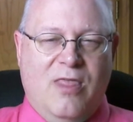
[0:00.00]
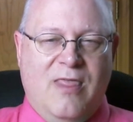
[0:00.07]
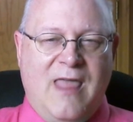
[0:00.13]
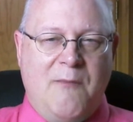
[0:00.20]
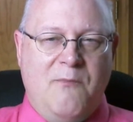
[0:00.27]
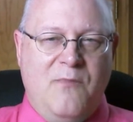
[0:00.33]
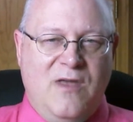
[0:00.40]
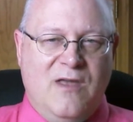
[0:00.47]

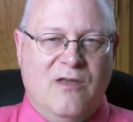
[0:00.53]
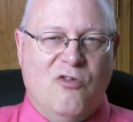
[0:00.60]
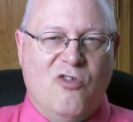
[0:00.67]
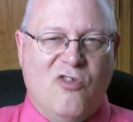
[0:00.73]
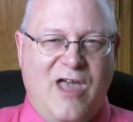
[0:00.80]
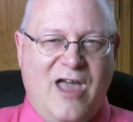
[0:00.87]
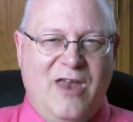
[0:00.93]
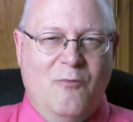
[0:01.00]
That being
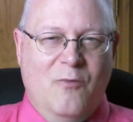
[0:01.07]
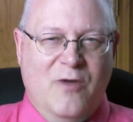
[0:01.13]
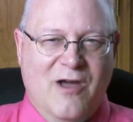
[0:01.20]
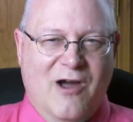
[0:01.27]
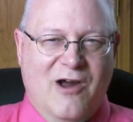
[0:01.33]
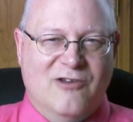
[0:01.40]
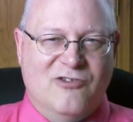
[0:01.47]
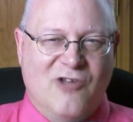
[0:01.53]
said, we
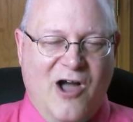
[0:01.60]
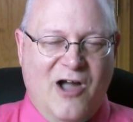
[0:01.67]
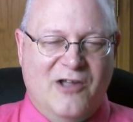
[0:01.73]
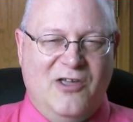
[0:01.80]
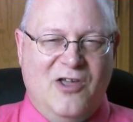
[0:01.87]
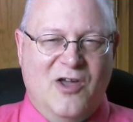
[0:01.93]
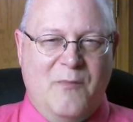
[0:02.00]
are talking